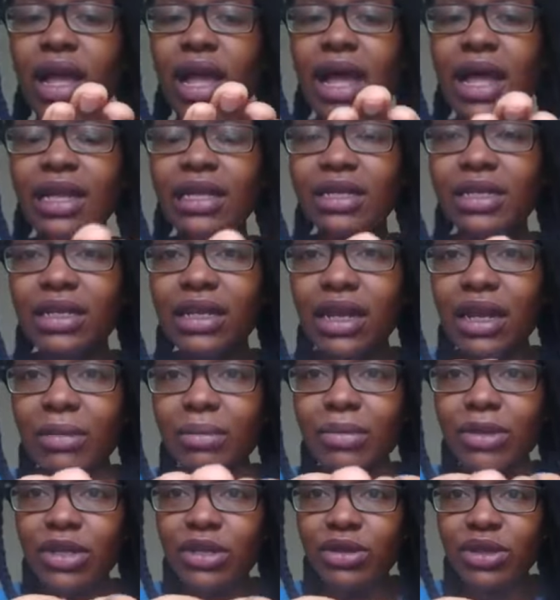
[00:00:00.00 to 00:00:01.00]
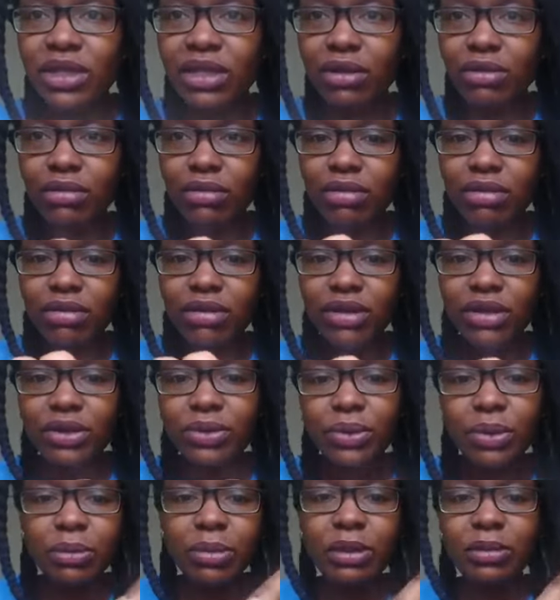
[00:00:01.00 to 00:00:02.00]
and I'm using, oh, you
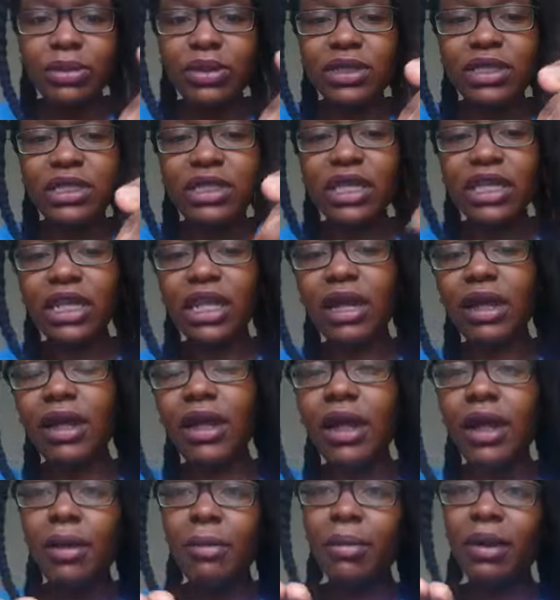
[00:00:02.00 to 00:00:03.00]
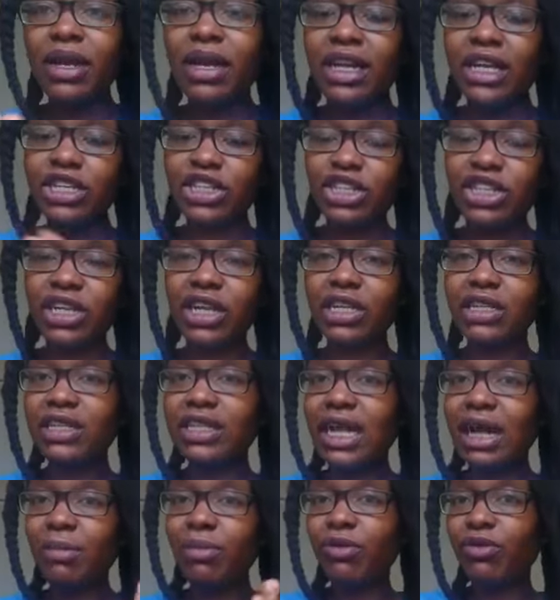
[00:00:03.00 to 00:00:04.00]
won't be able to see that, but literally a
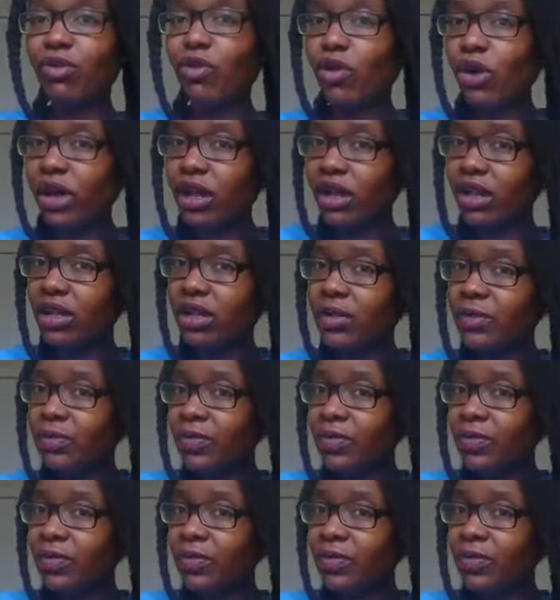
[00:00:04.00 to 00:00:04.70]
dab of oil,